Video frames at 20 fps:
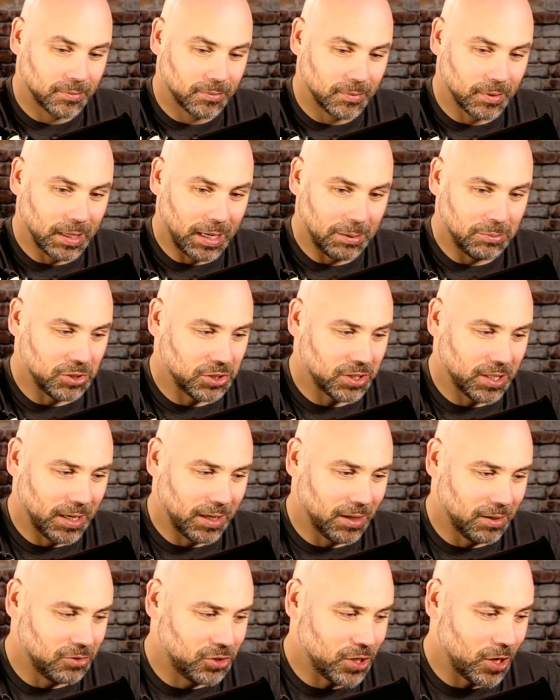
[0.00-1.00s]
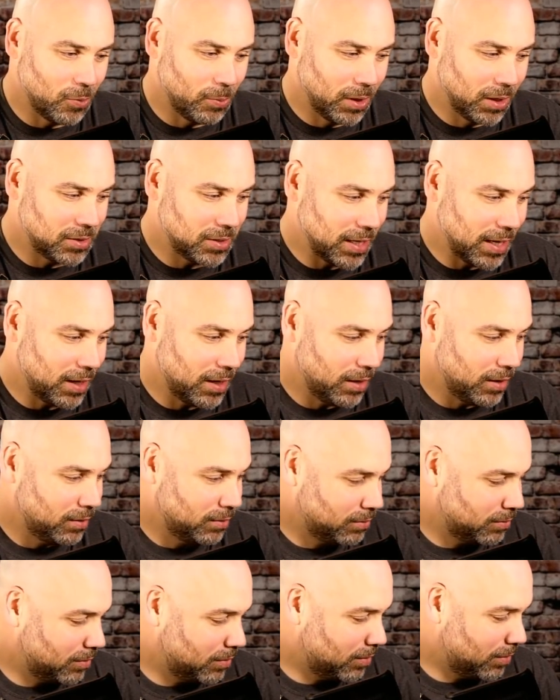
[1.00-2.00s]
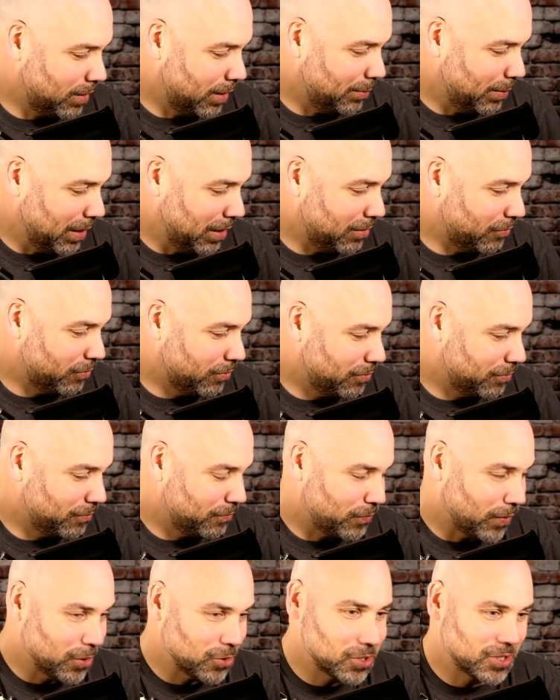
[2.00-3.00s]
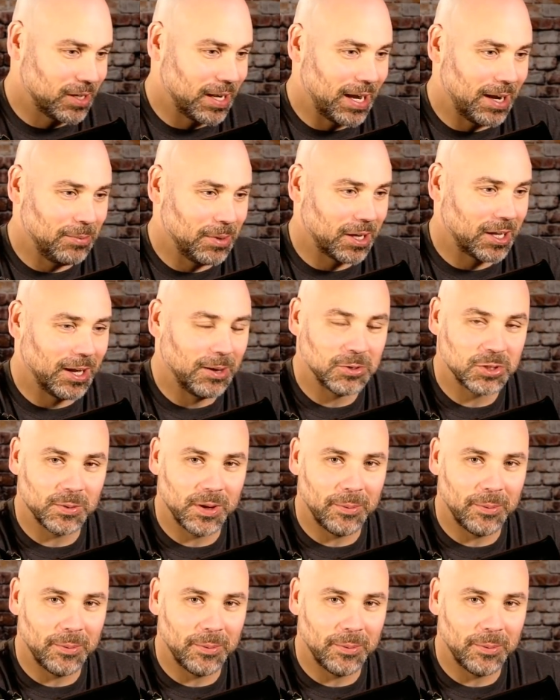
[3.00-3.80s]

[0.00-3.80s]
I'm just thinking Joe Montana. I mean, first name that comes to my